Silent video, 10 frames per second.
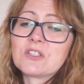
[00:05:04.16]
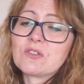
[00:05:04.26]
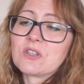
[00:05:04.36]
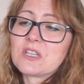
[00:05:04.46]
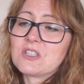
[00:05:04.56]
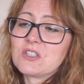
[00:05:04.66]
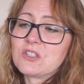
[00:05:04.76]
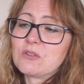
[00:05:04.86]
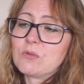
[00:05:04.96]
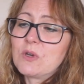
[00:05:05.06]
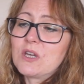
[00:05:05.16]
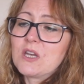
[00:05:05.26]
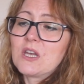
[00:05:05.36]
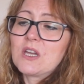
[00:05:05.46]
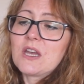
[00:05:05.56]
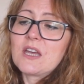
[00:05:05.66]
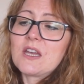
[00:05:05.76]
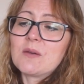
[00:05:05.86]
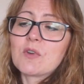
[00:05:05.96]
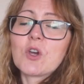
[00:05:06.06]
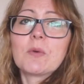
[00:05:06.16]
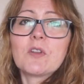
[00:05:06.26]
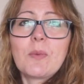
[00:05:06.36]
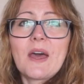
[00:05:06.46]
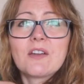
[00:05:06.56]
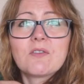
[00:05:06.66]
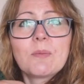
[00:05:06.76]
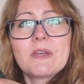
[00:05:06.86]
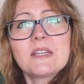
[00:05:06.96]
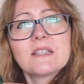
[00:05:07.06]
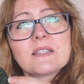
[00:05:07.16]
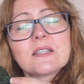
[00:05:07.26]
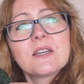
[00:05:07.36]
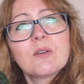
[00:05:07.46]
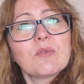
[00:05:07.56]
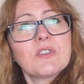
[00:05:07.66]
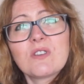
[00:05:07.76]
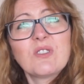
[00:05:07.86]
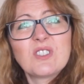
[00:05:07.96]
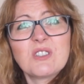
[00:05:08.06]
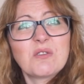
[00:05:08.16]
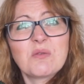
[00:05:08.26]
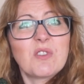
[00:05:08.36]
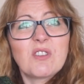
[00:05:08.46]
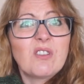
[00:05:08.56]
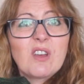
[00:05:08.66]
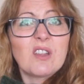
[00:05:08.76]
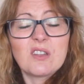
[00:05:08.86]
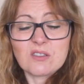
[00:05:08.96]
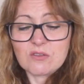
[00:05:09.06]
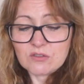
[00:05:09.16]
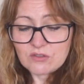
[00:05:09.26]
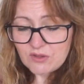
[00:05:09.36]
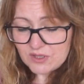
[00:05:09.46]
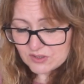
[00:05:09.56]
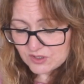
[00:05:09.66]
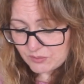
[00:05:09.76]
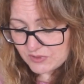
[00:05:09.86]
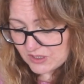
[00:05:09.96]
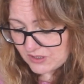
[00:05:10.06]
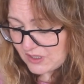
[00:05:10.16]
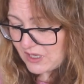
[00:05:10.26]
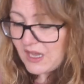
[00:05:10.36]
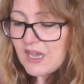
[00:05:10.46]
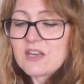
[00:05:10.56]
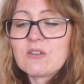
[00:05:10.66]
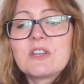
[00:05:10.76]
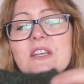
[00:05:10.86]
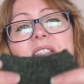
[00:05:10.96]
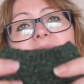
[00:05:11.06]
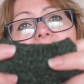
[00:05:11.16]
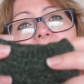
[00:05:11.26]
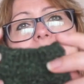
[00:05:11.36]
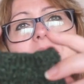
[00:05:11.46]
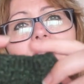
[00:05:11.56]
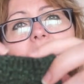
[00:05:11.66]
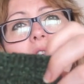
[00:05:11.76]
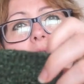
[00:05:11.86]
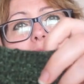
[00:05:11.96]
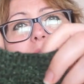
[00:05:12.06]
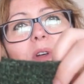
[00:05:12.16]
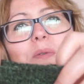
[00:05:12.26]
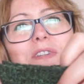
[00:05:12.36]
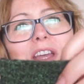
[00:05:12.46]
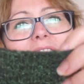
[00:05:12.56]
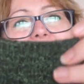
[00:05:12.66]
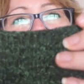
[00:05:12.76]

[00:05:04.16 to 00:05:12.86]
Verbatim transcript: it so that you just do um, a couple of pattern repeats. But you could do them longer. There's no nothing stopping you. And it only has a little cuff as well, which I kind